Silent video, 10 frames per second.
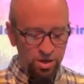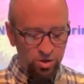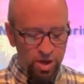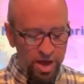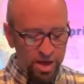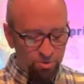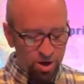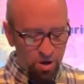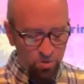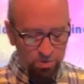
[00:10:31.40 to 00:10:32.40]
You hang
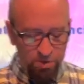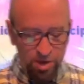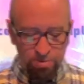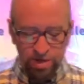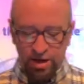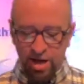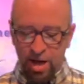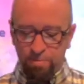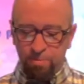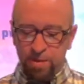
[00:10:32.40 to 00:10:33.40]
around with people that
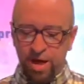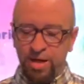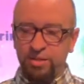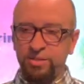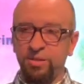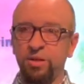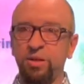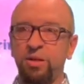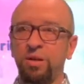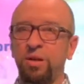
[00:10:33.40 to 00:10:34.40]
compromise,
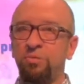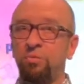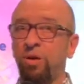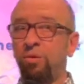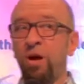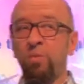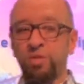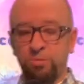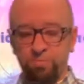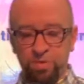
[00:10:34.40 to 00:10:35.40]
run around
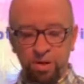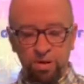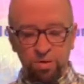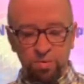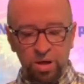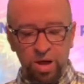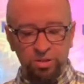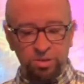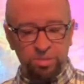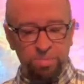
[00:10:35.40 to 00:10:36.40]
with their on
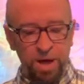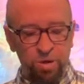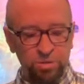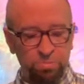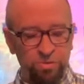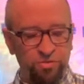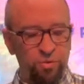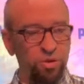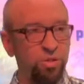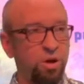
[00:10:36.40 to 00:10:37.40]
their spouse,
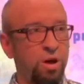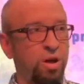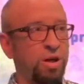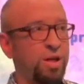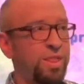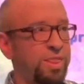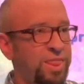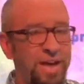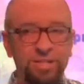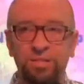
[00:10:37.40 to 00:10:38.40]
before long
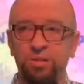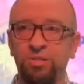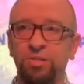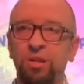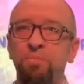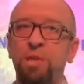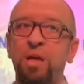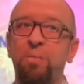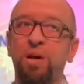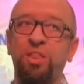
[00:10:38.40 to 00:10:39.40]
that starts
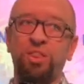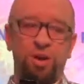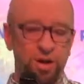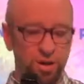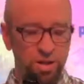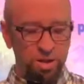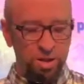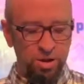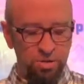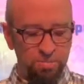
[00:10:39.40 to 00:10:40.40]
becoming a thought
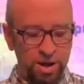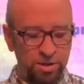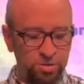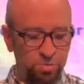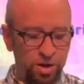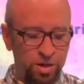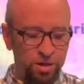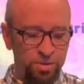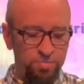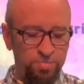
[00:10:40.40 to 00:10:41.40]
in your mind as
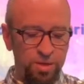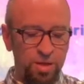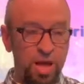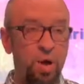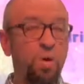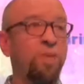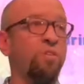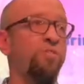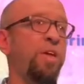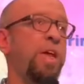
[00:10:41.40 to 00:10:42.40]
well.
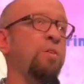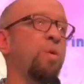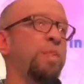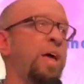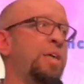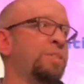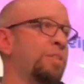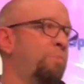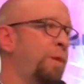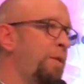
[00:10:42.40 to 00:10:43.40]
However, if you hang around with
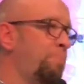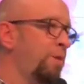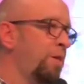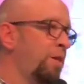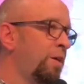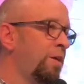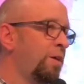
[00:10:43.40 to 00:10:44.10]
excellent people,